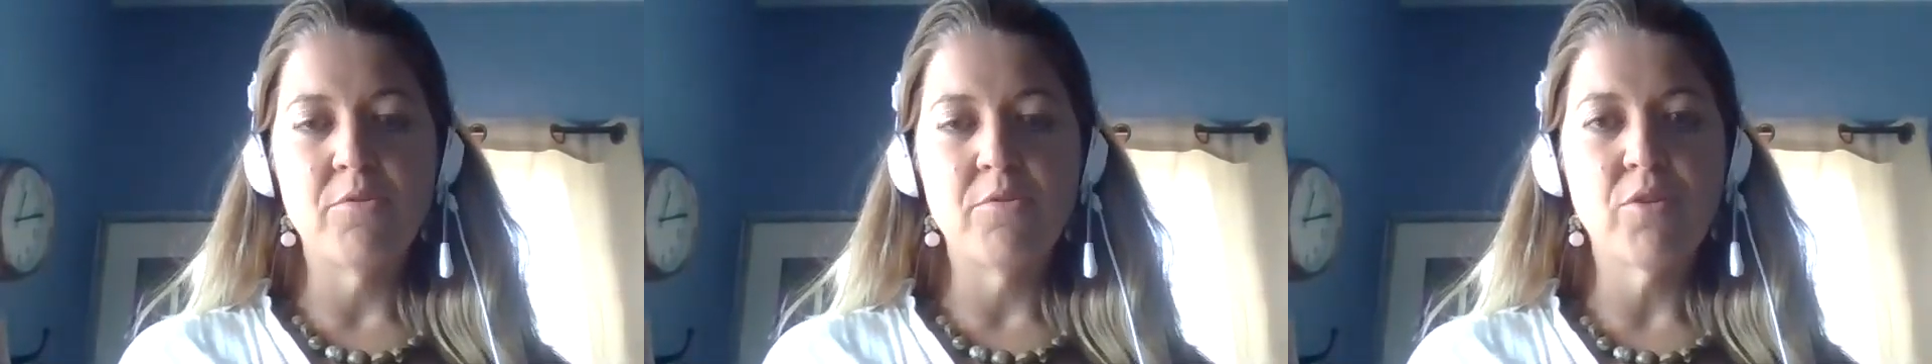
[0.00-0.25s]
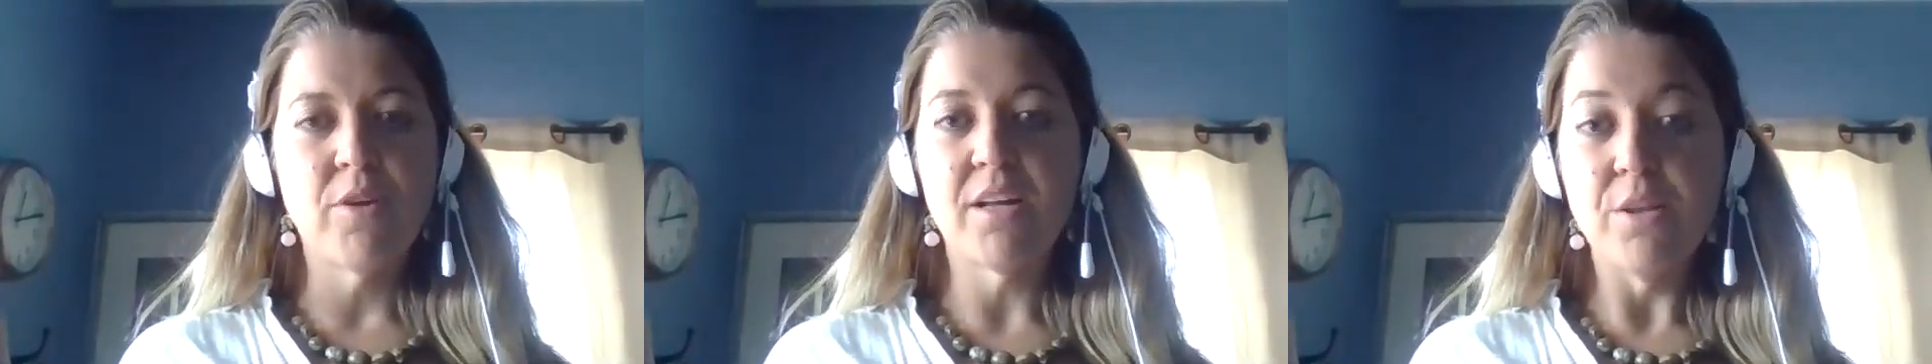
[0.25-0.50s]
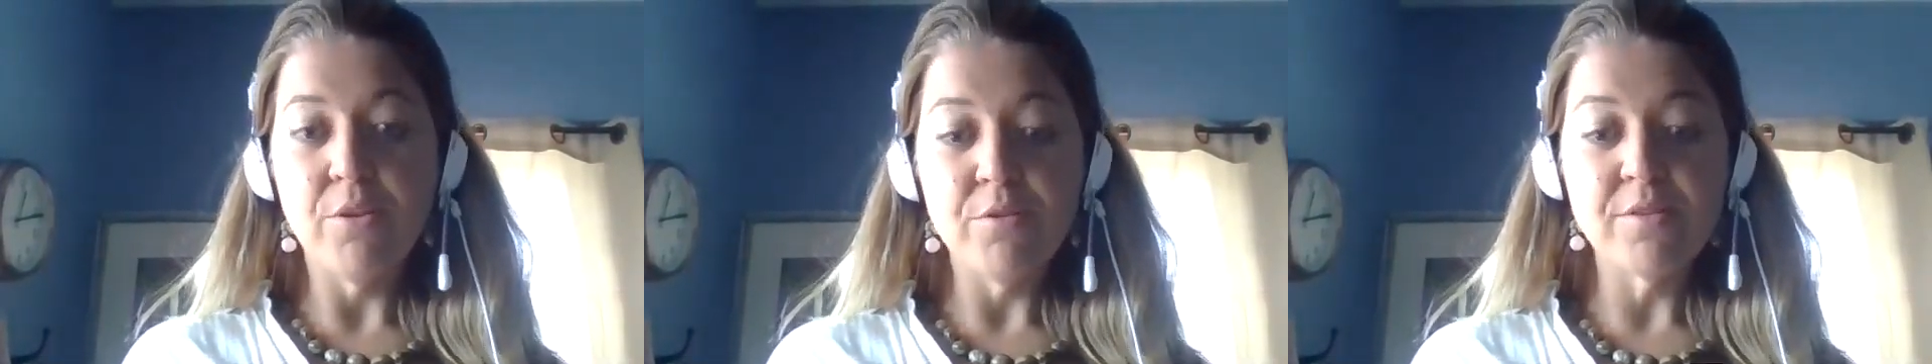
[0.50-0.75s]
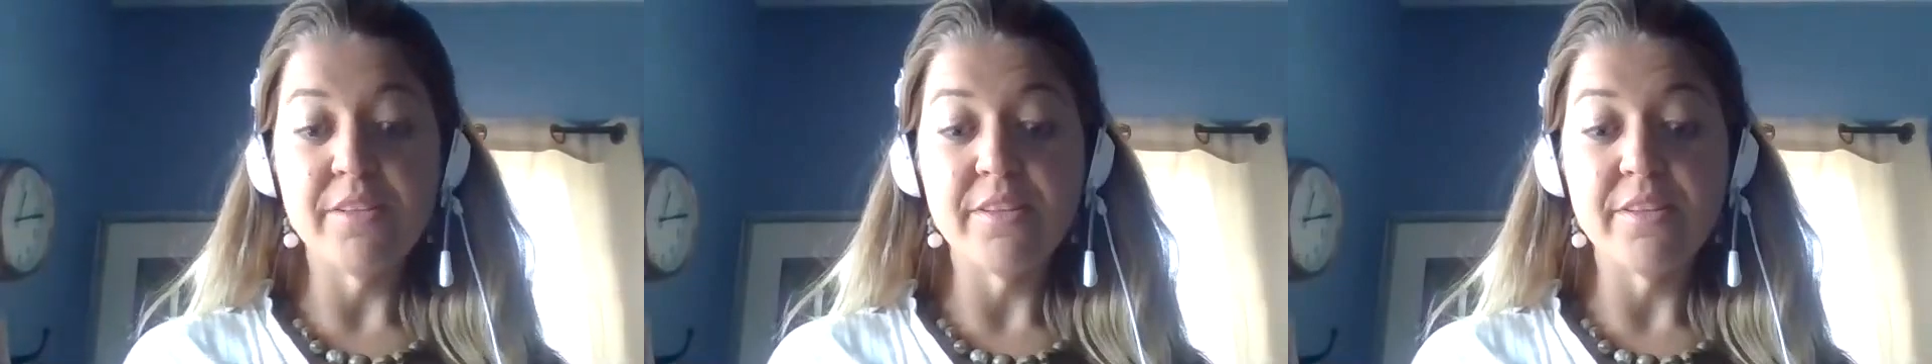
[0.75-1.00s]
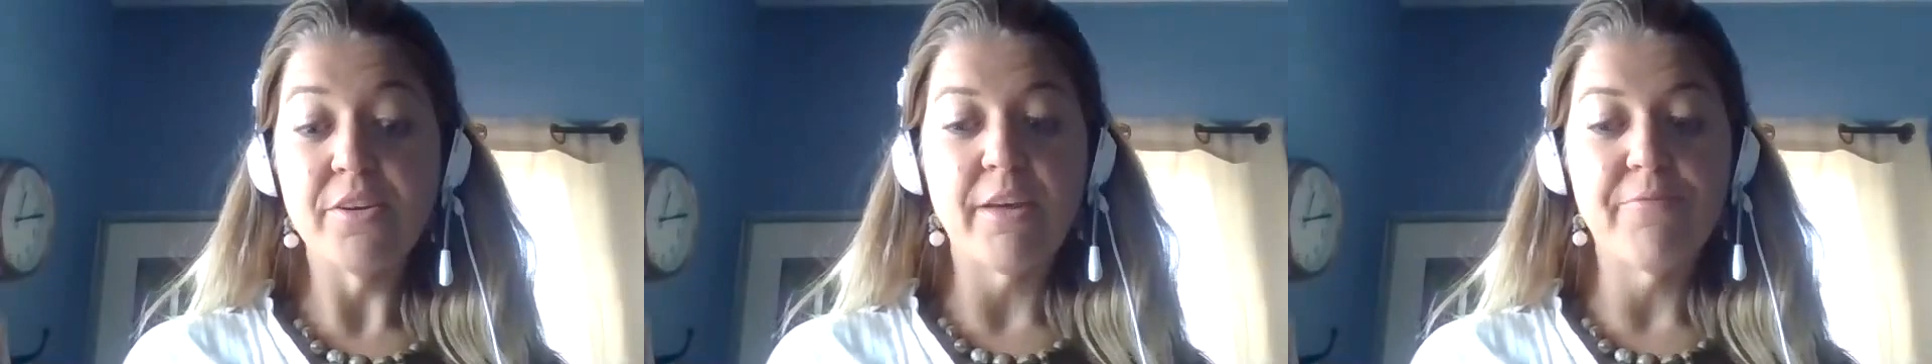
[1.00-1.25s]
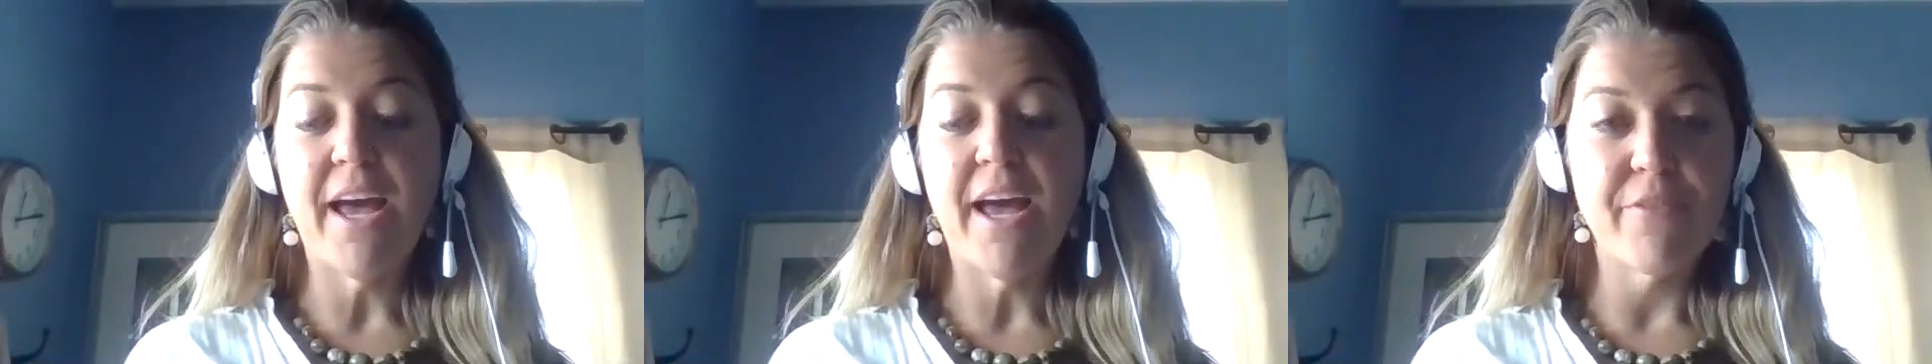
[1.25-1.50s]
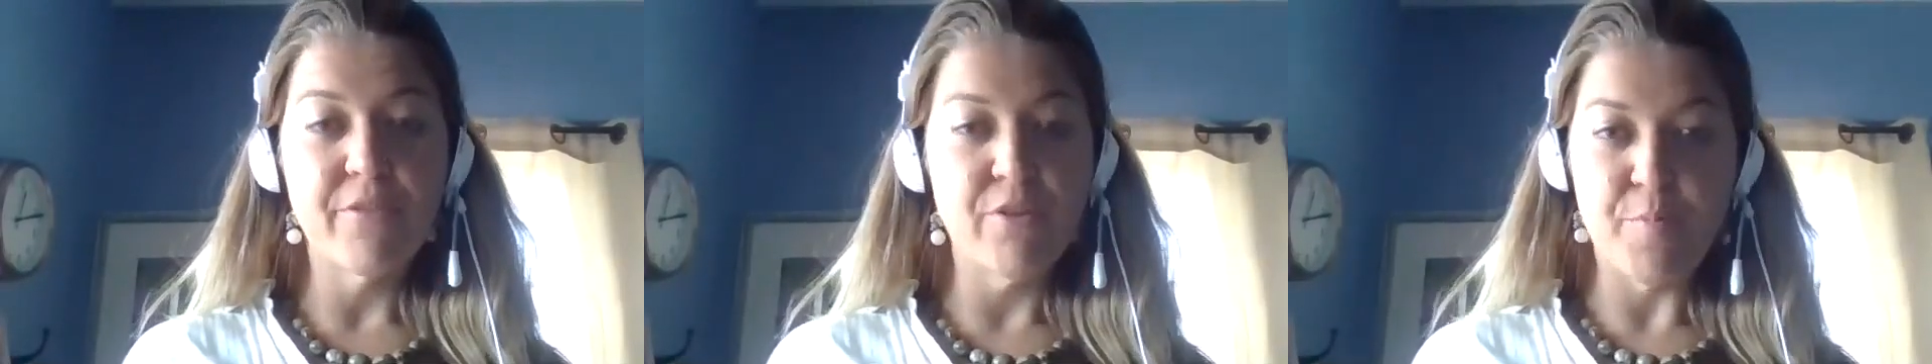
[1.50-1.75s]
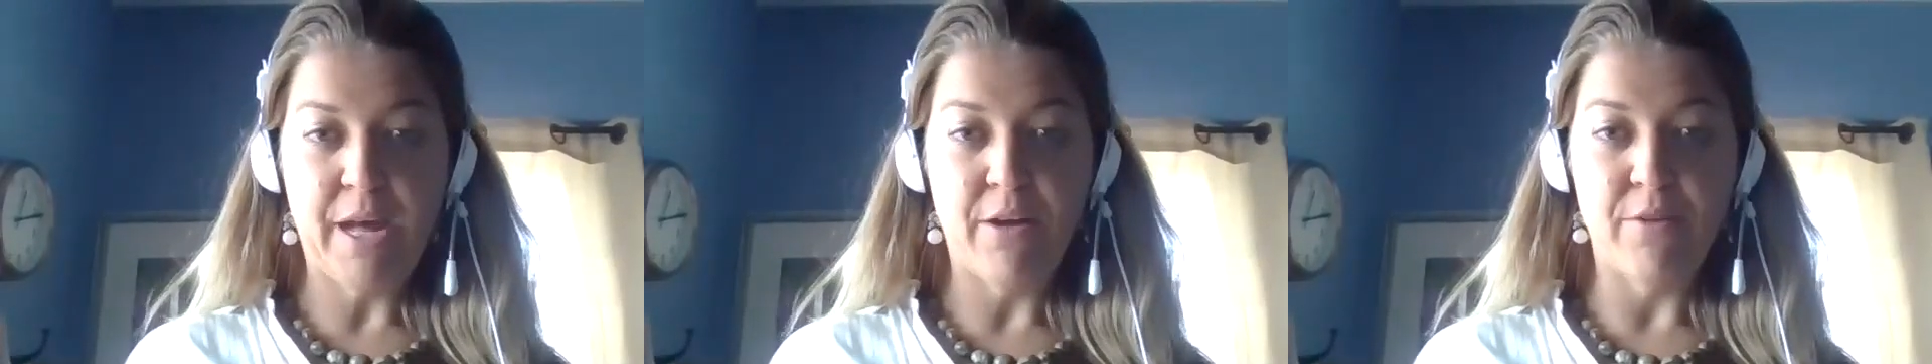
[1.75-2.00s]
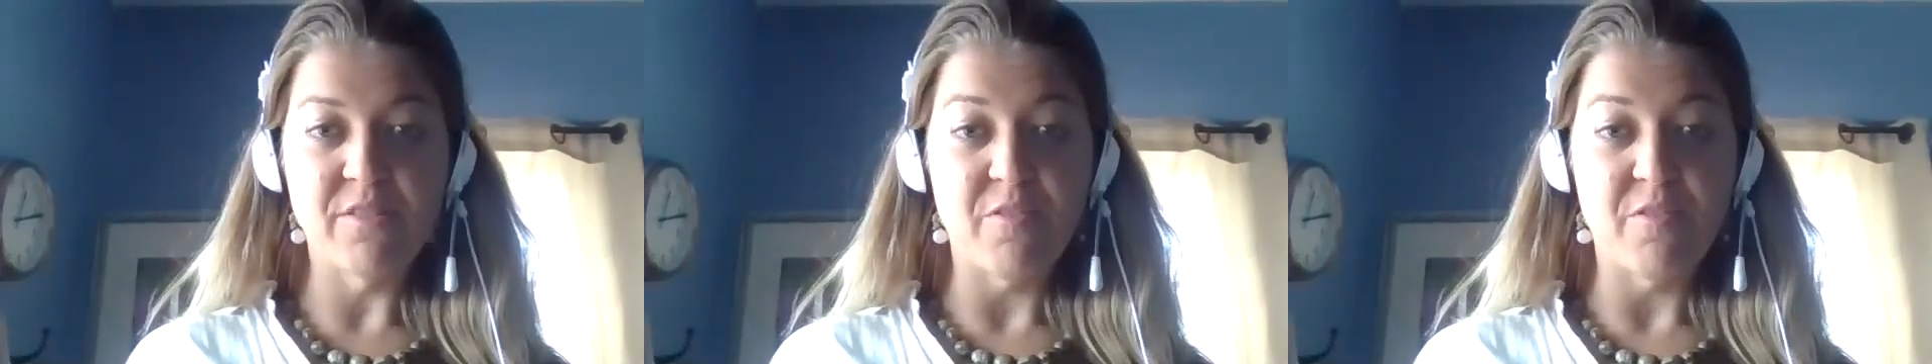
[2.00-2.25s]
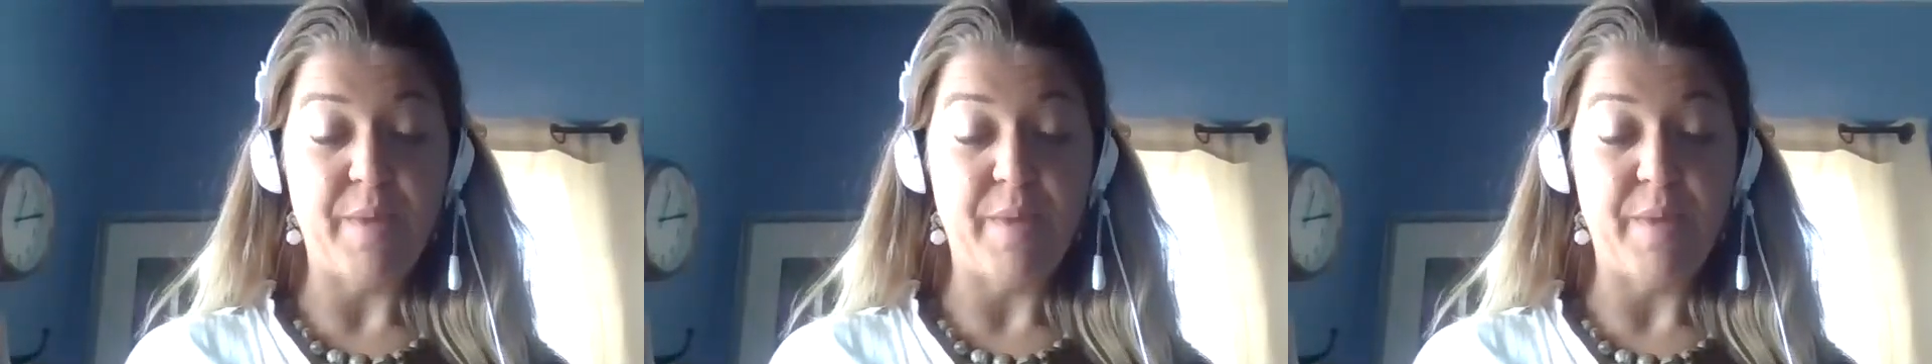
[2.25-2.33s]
truckloads, literally 500 pounds of